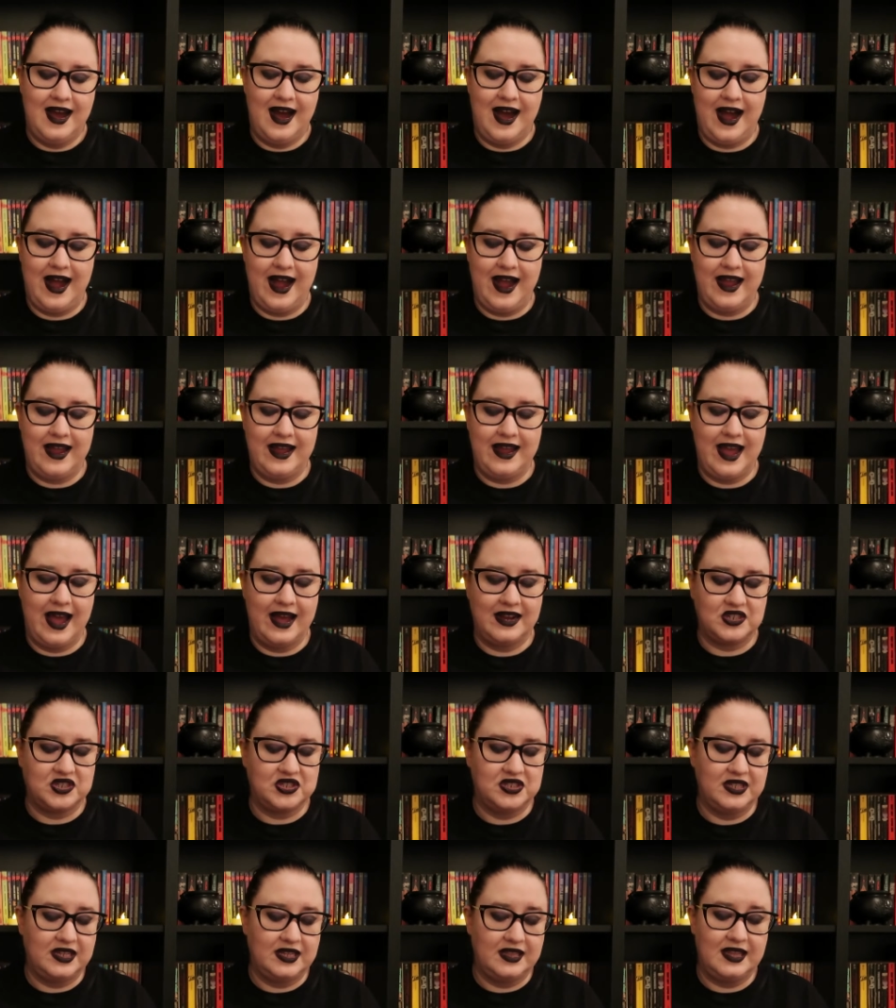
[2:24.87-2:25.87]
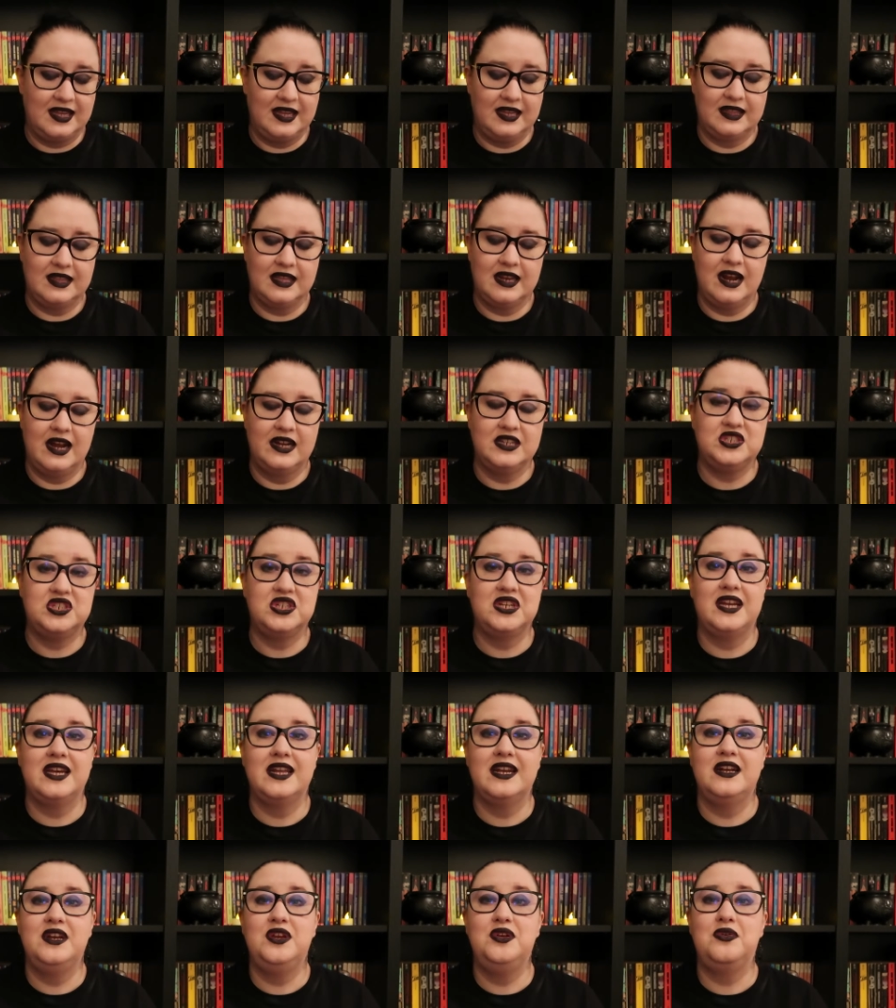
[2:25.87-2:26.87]
I actually think that I should
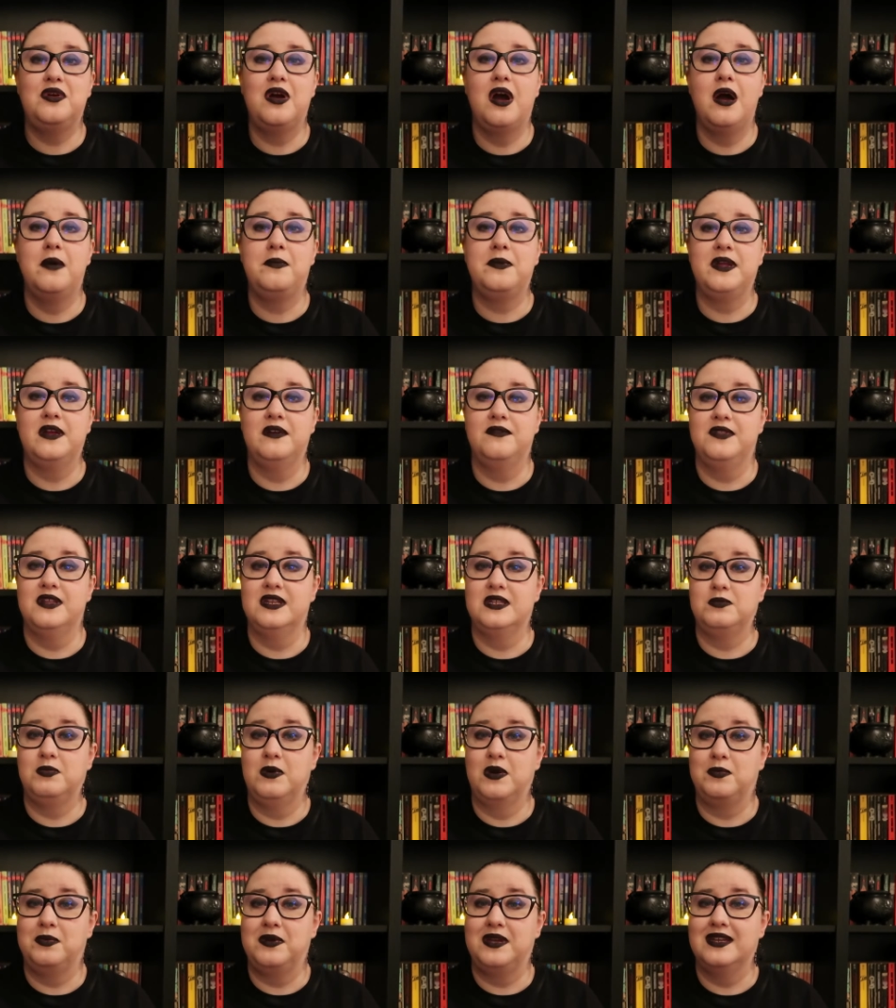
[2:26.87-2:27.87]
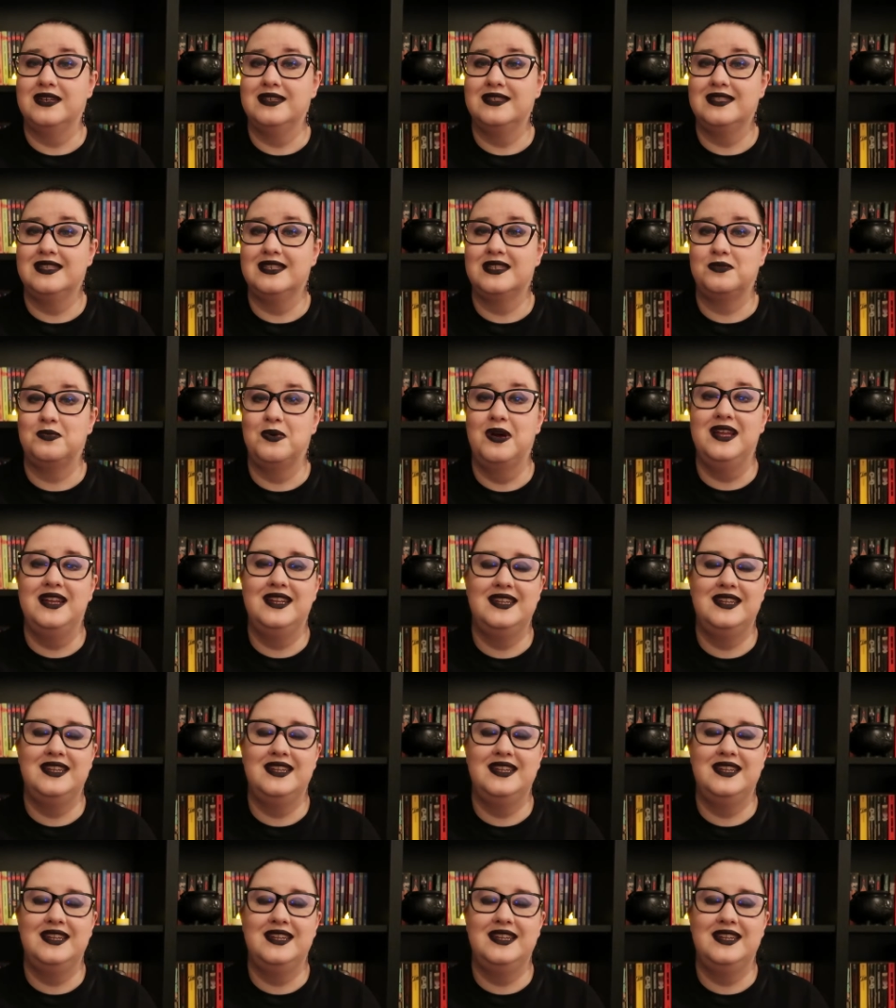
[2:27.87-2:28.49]
get a new copy of this book because this